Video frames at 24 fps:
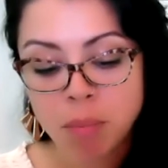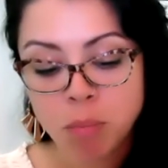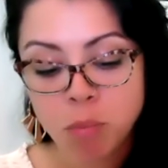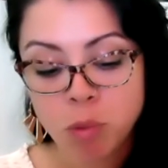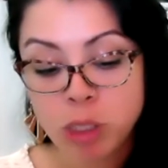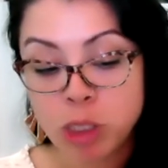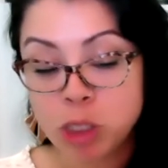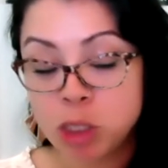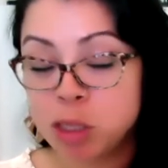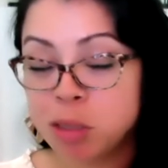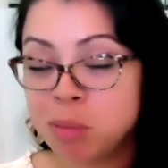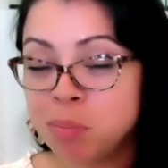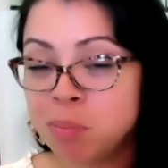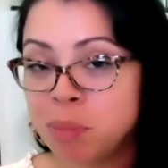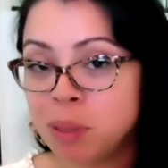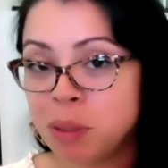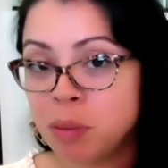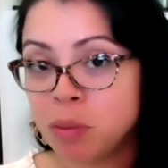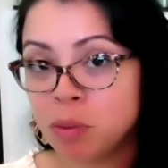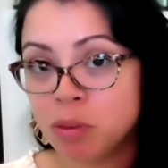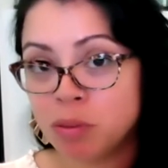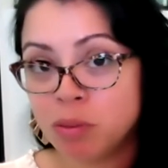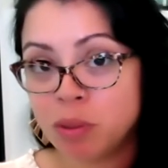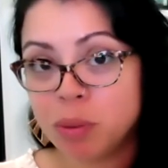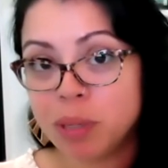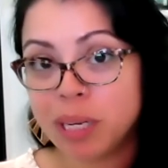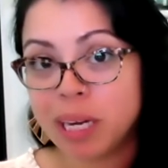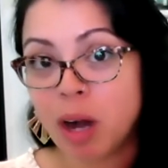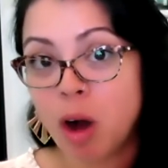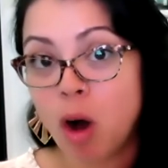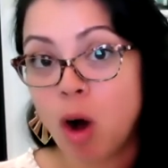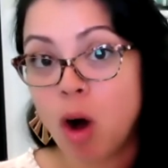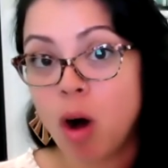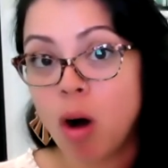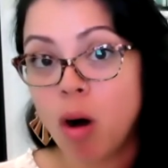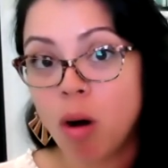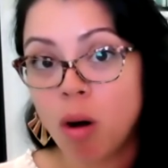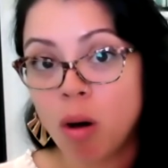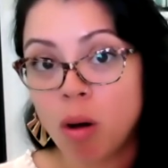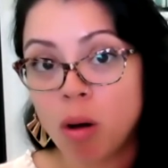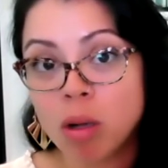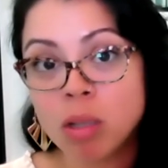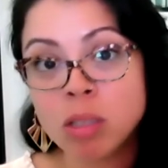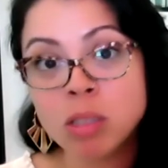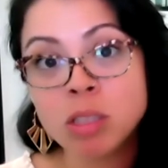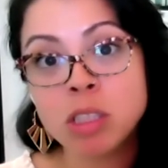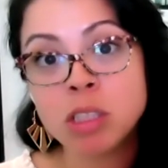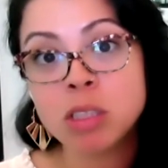We shouldn't be reviewing
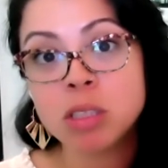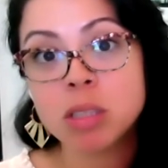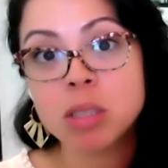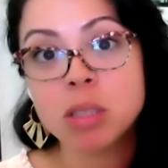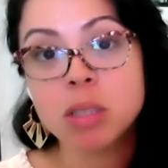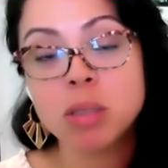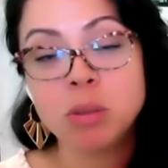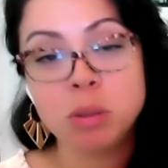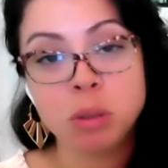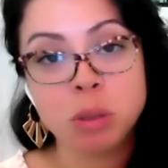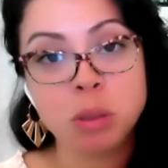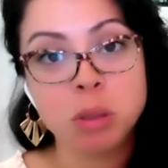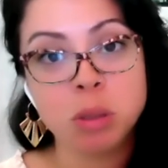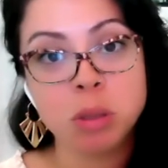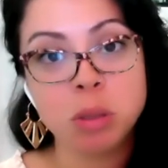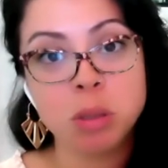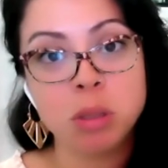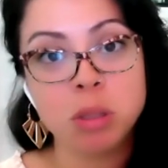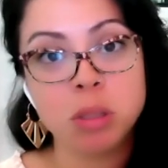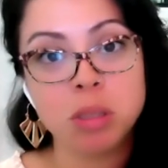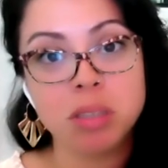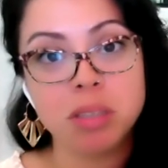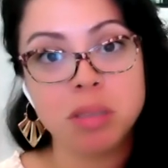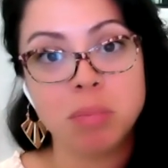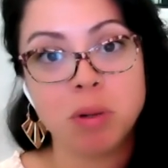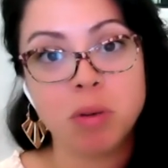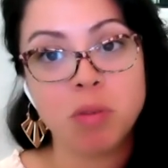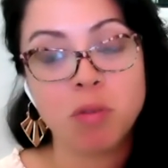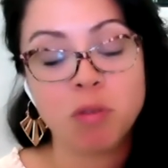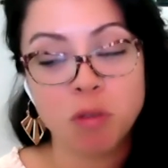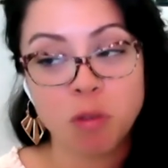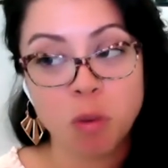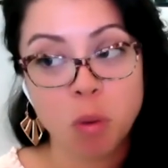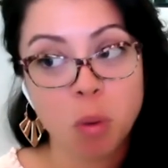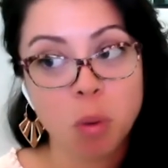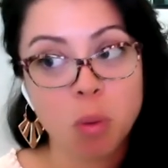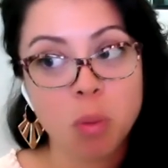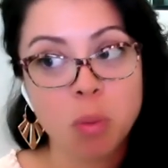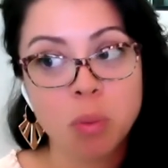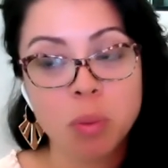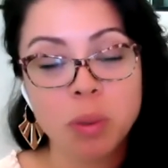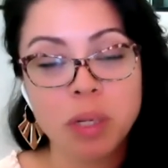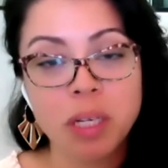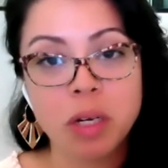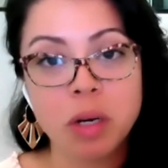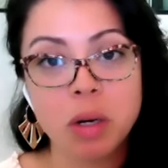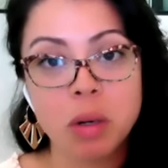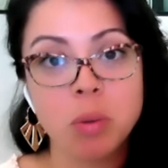all disclosures before
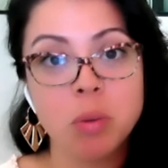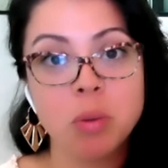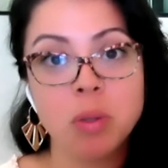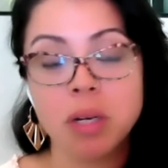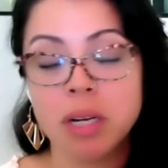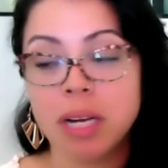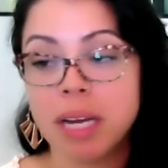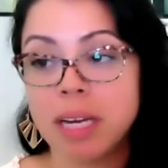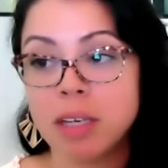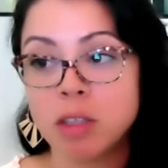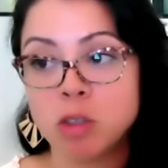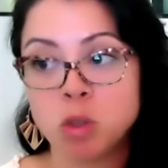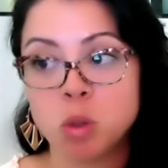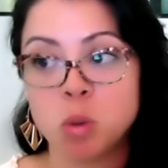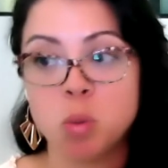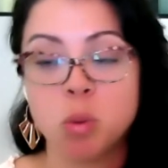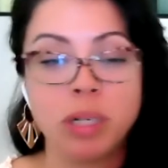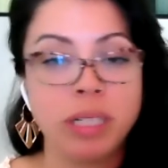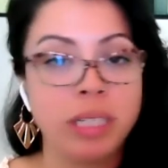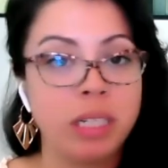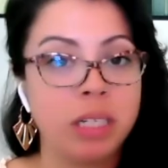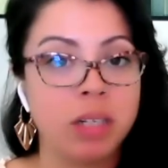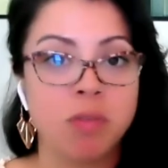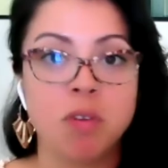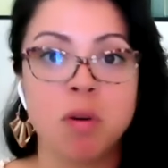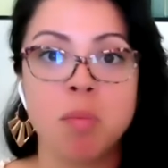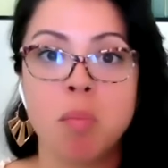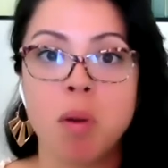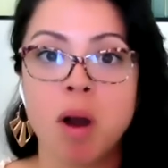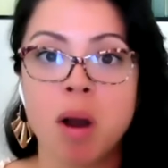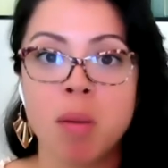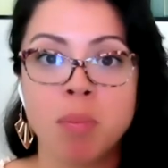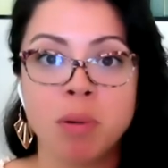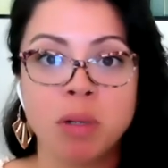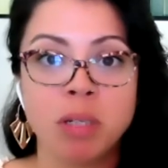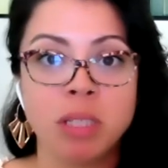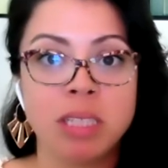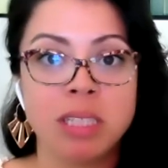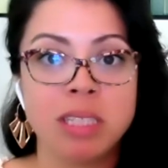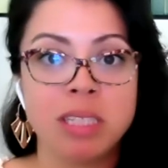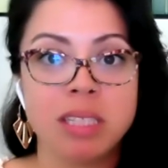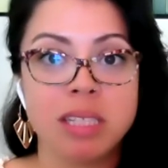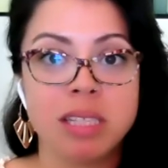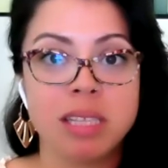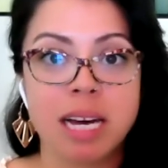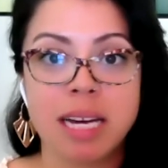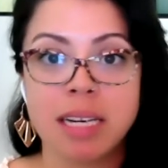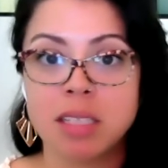we go look at 20 different properties.
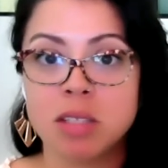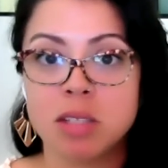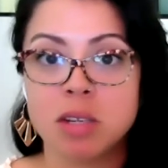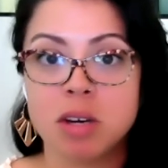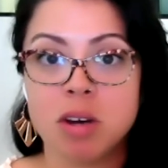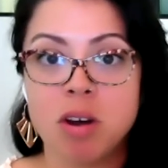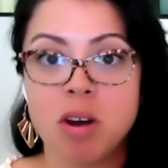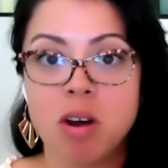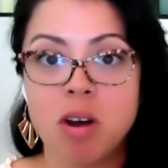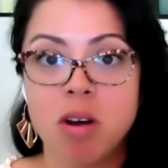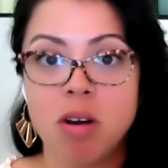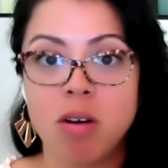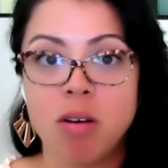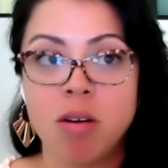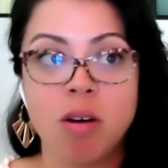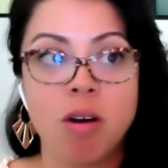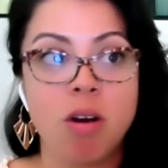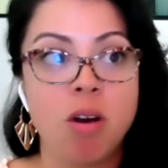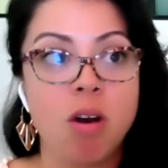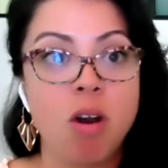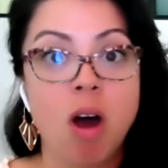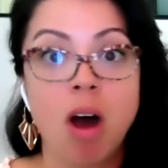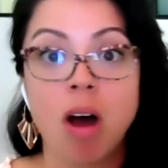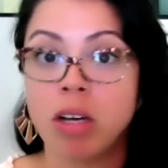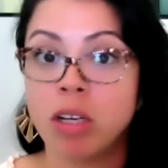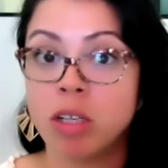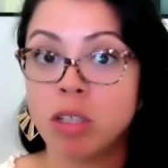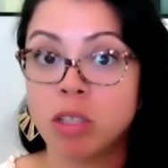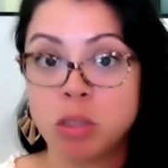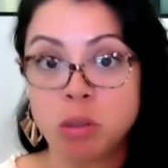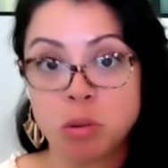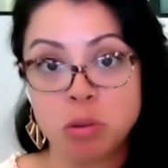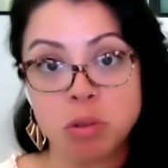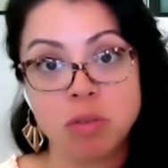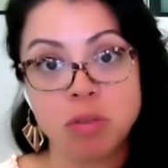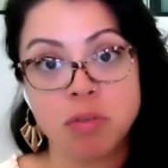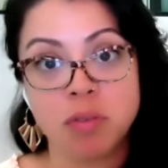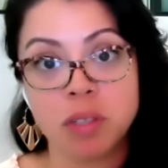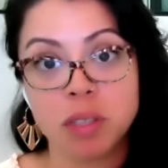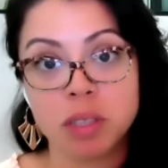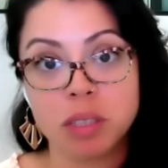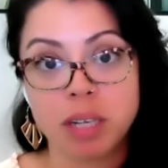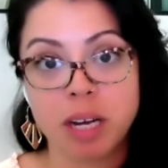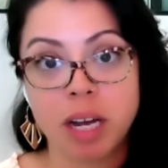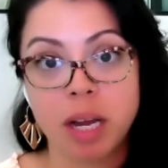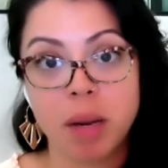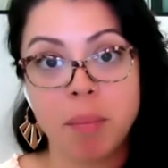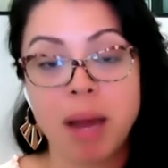That is not a good use of our
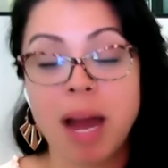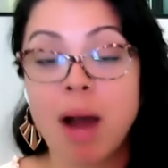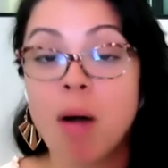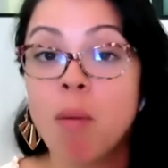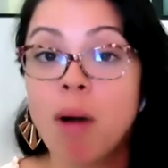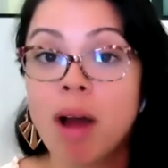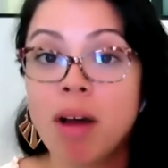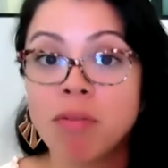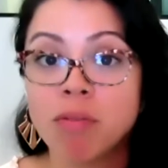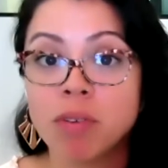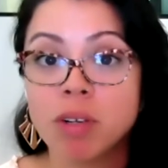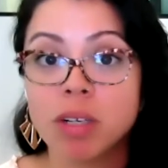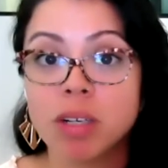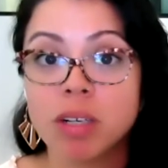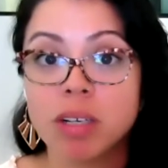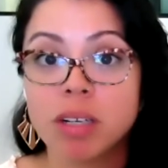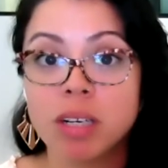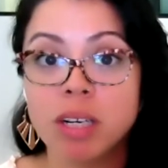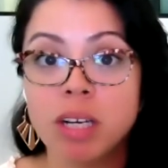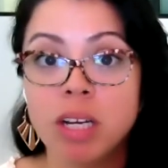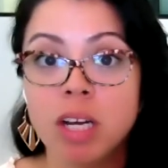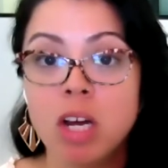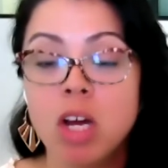time. However,